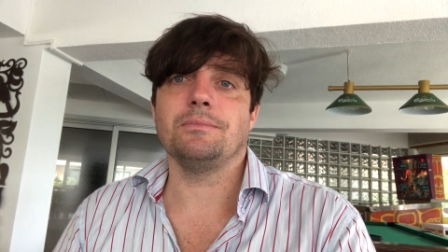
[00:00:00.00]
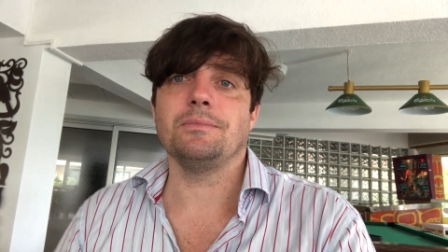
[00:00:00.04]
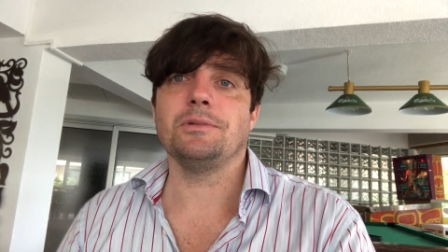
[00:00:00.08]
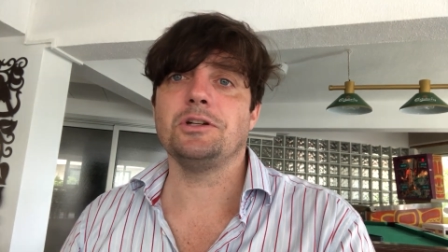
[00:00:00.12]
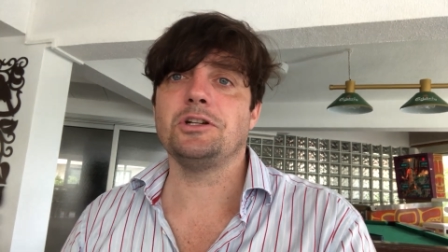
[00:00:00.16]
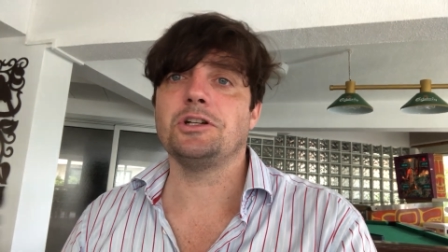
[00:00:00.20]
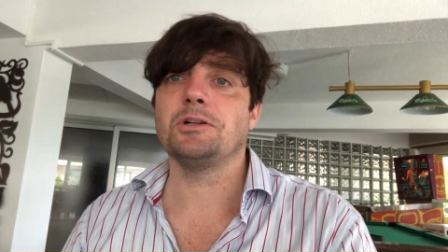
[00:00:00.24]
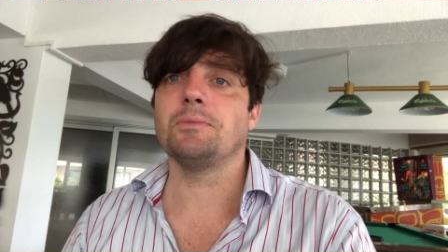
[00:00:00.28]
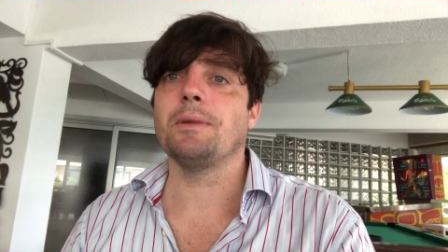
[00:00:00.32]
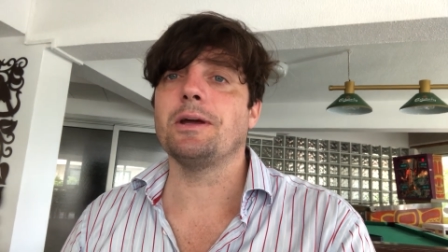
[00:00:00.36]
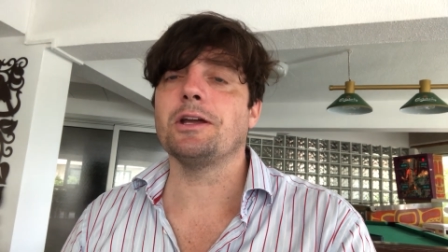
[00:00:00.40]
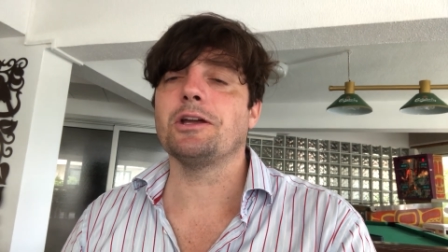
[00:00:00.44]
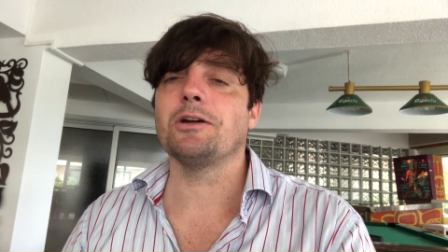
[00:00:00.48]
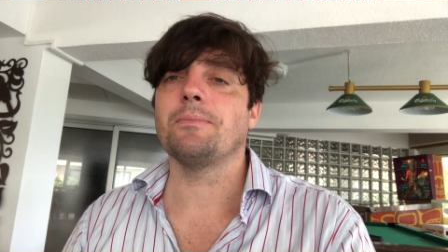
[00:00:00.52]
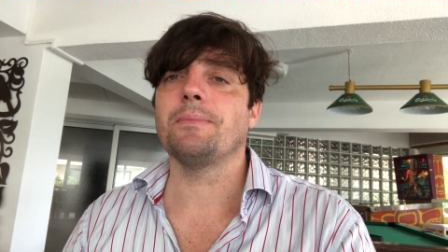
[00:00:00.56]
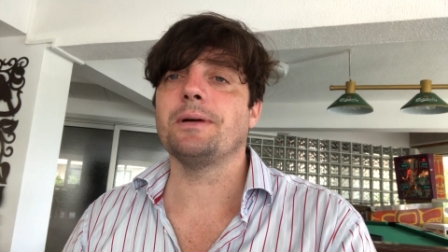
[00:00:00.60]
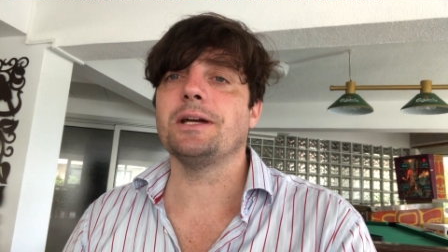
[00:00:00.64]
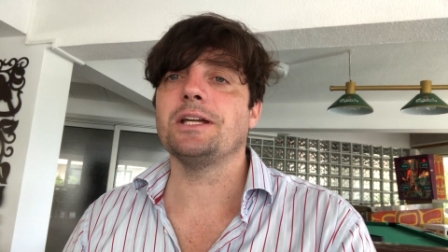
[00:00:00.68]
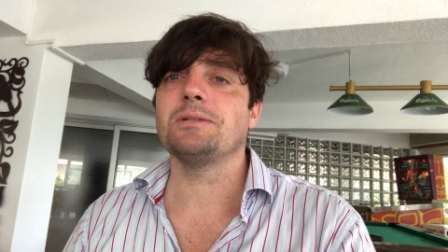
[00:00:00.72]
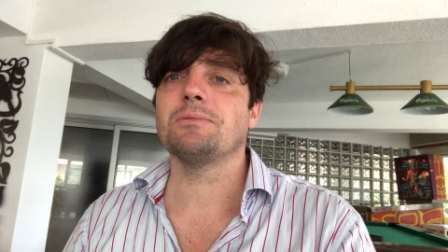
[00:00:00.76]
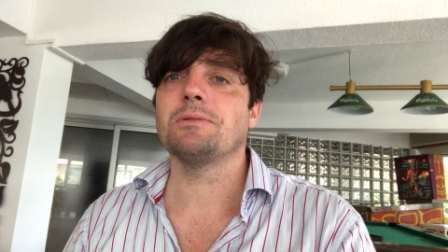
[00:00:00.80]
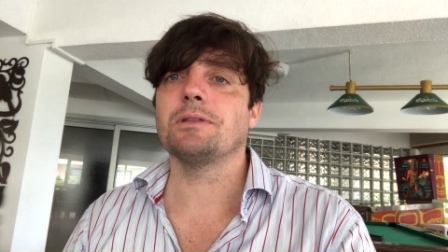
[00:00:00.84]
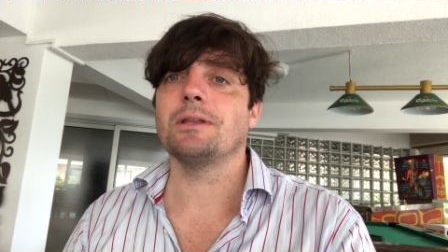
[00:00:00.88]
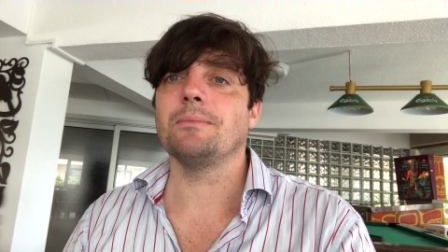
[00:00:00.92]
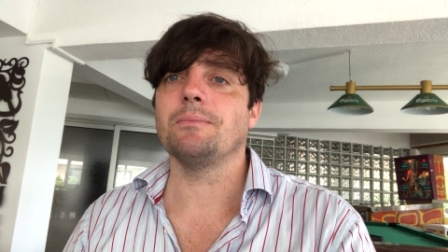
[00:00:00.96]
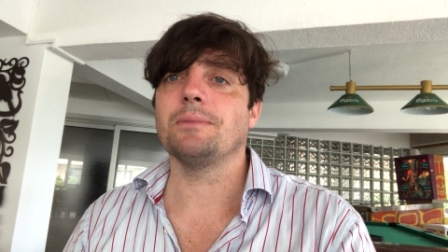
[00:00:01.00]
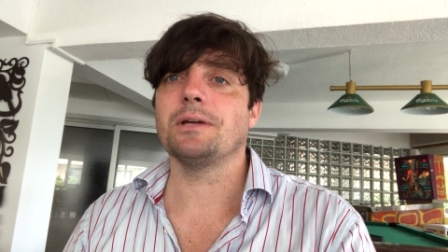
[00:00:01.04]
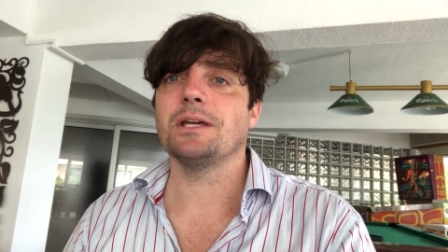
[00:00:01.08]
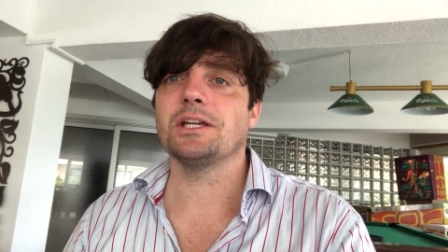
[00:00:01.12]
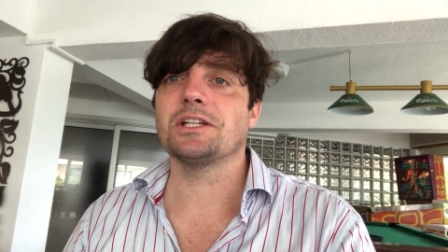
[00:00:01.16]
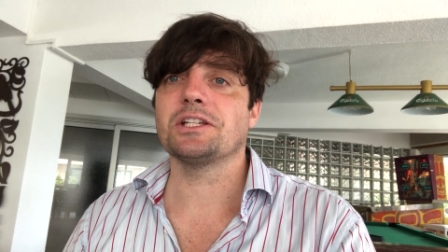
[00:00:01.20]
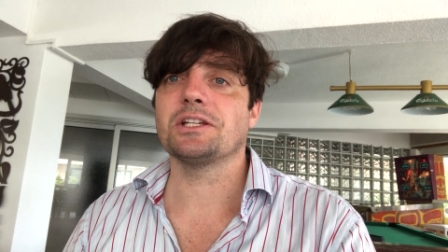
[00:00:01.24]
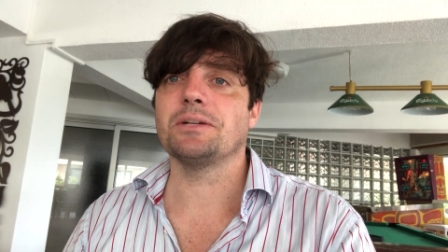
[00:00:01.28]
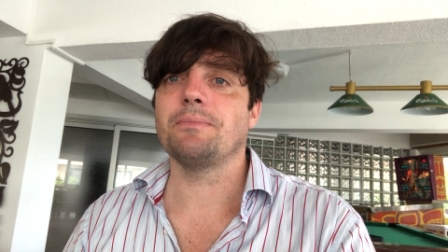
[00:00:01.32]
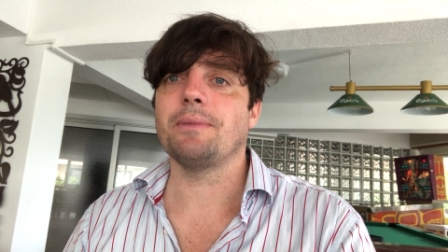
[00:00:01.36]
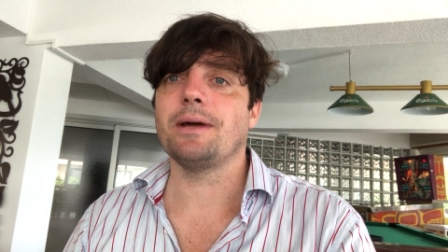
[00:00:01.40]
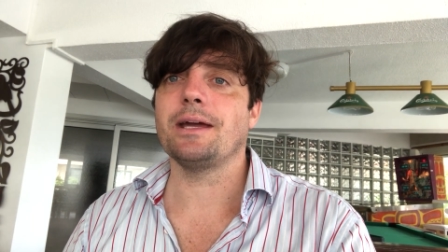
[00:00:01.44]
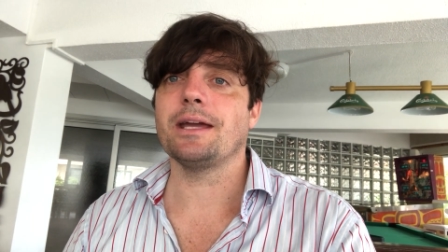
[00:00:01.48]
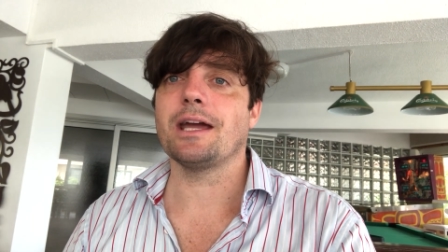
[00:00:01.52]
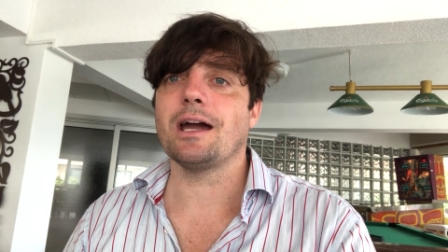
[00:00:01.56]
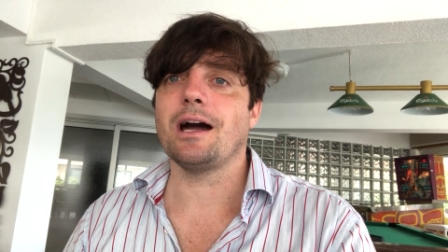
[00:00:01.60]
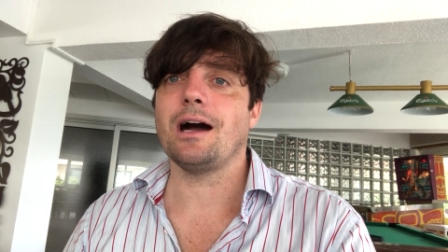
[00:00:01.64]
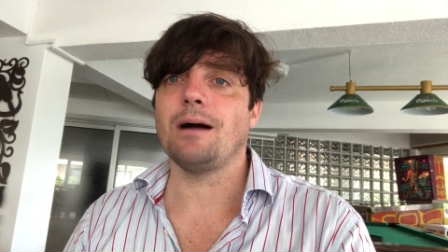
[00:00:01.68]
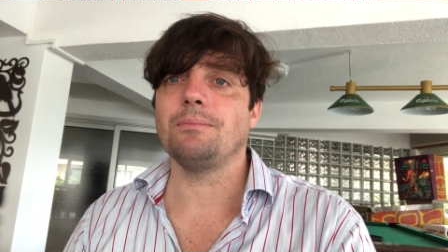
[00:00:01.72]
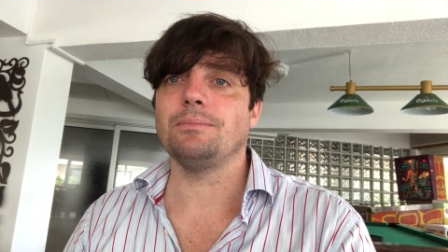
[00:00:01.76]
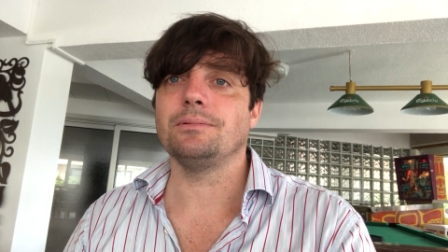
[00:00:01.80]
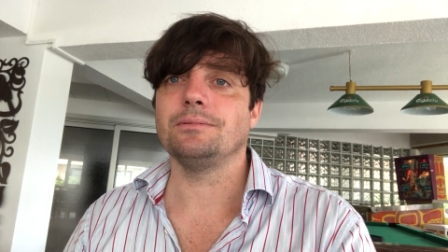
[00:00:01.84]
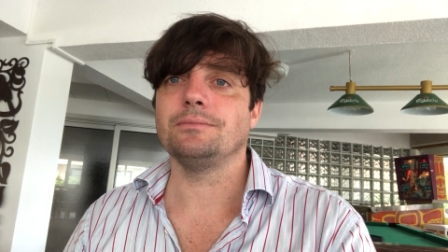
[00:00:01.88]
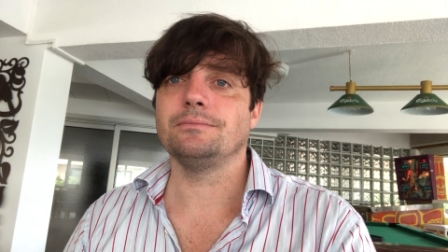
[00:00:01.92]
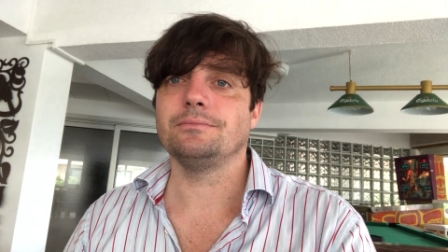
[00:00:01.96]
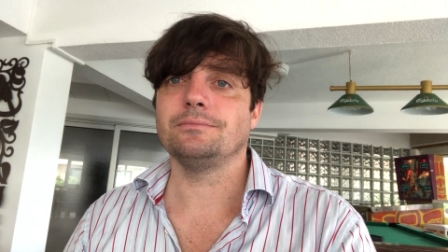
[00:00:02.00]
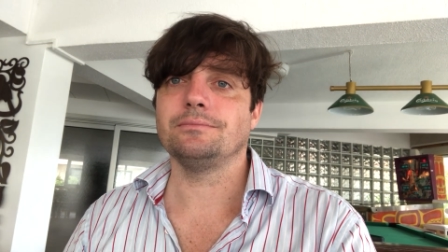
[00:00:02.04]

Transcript: you should make your peace with them, kiss and make up,